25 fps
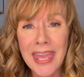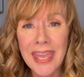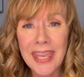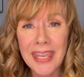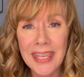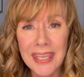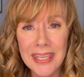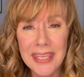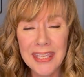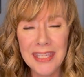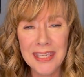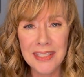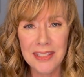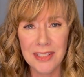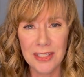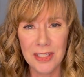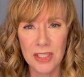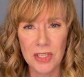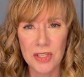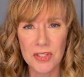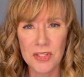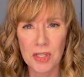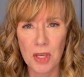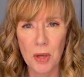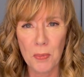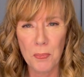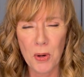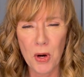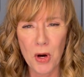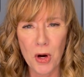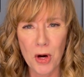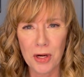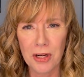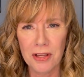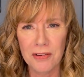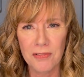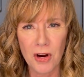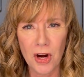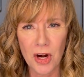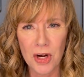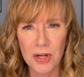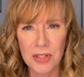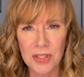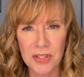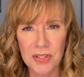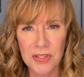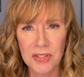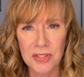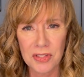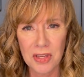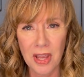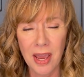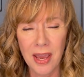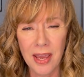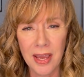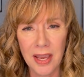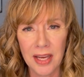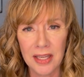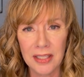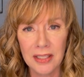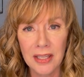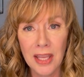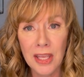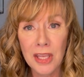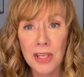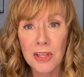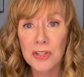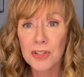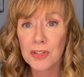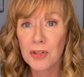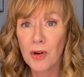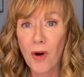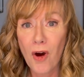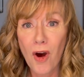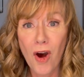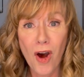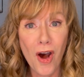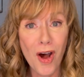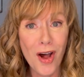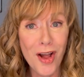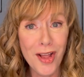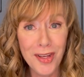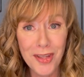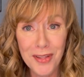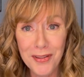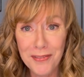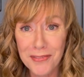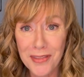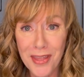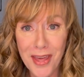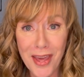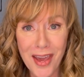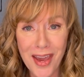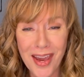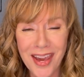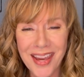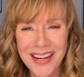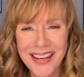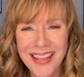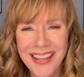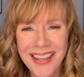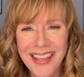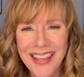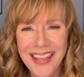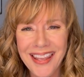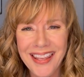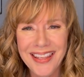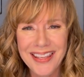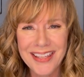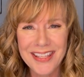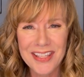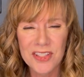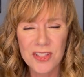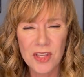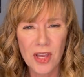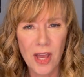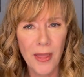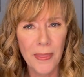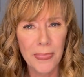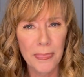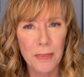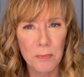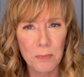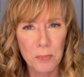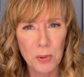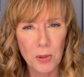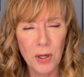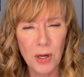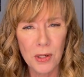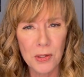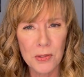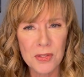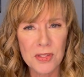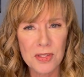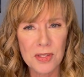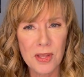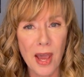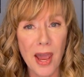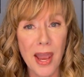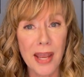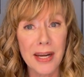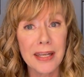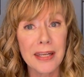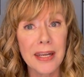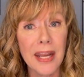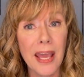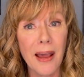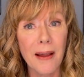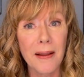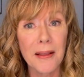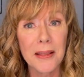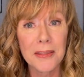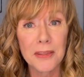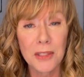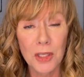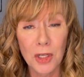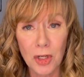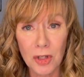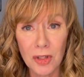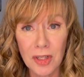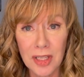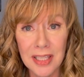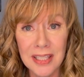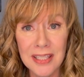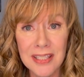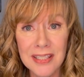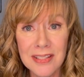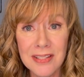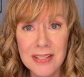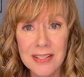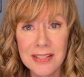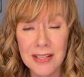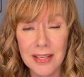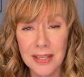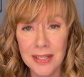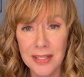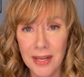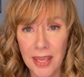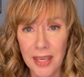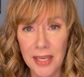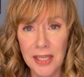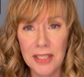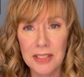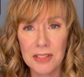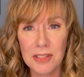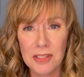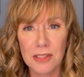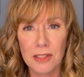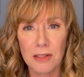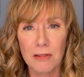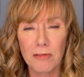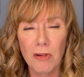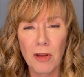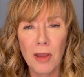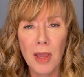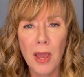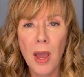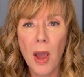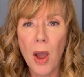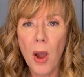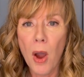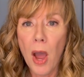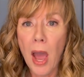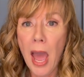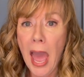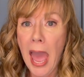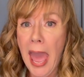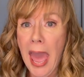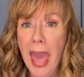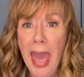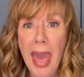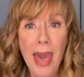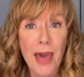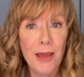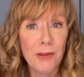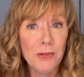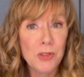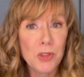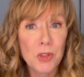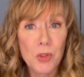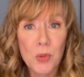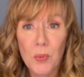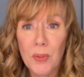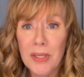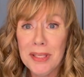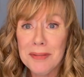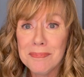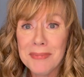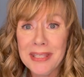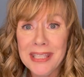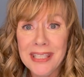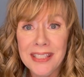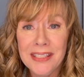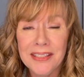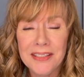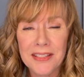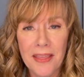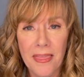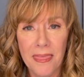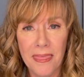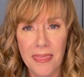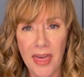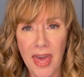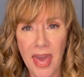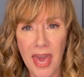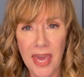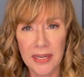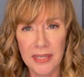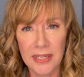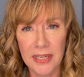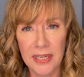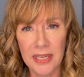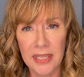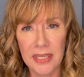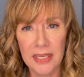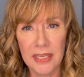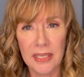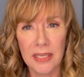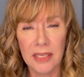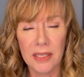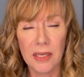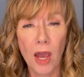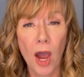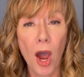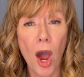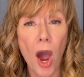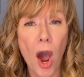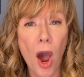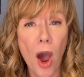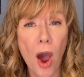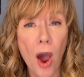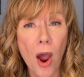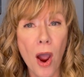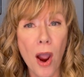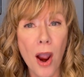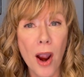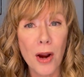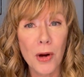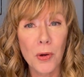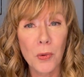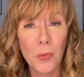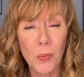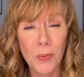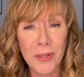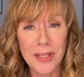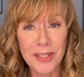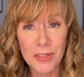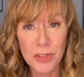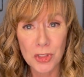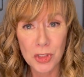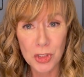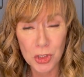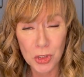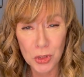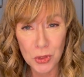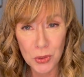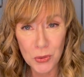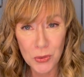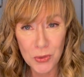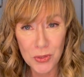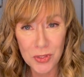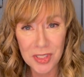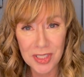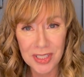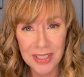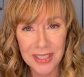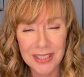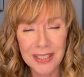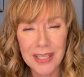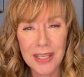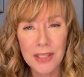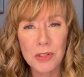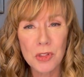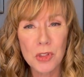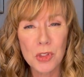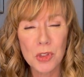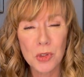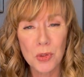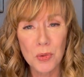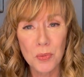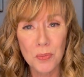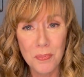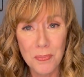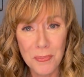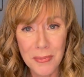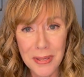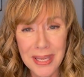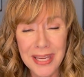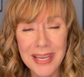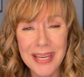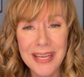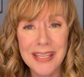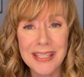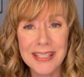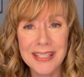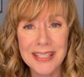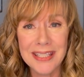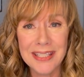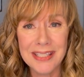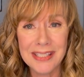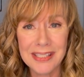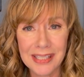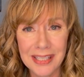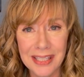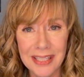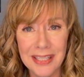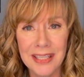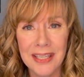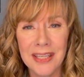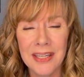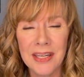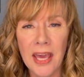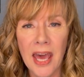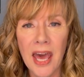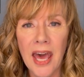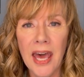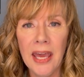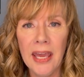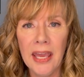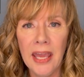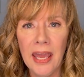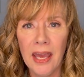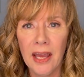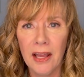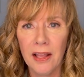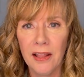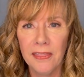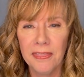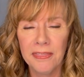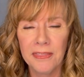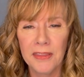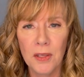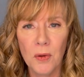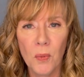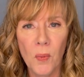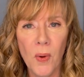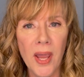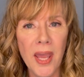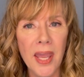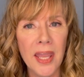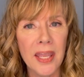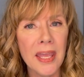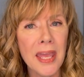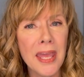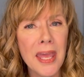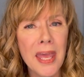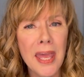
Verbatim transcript: It is a part of our design. So all of that is on the pro side. Now, there is a negative. How do we meet that need? Are we choosing to meet it in a healthy way?